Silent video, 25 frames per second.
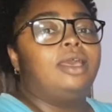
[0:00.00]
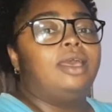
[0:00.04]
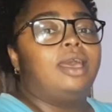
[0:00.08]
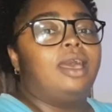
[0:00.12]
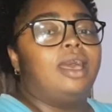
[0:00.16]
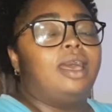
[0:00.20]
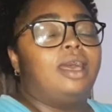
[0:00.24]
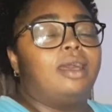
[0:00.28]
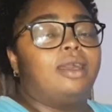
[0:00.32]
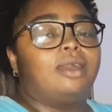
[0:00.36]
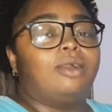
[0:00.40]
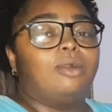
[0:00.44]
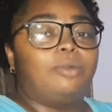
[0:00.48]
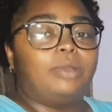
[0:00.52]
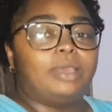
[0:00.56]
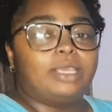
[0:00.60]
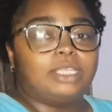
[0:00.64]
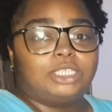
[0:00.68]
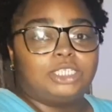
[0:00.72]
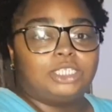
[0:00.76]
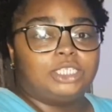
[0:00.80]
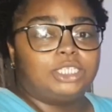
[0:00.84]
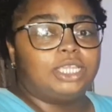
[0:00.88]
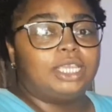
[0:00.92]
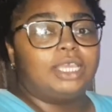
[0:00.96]

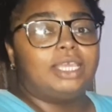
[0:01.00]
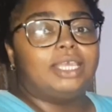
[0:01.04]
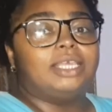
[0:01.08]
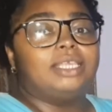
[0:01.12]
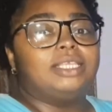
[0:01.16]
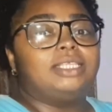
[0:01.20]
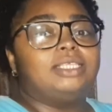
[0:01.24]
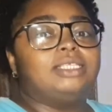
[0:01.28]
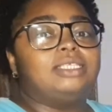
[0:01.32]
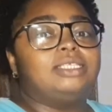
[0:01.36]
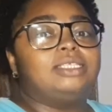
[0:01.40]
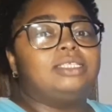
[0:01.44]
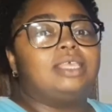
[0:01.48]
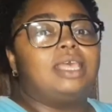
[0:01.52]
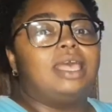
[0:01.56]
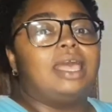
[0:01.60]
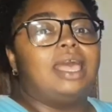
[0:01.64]
questions